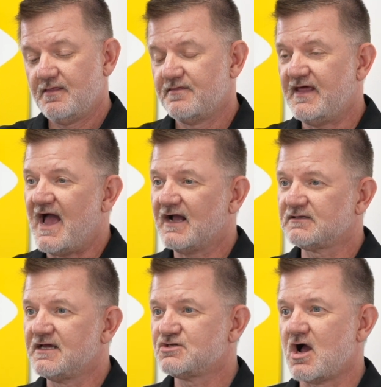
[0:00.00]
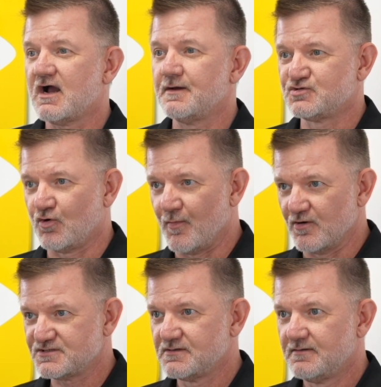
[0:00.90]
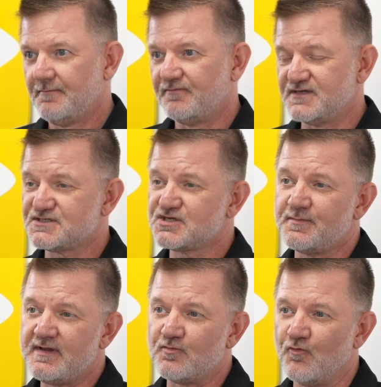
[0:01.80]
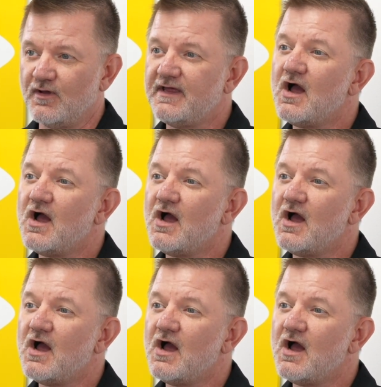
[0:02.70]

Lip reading: that act like shock absorbers. This is going to be really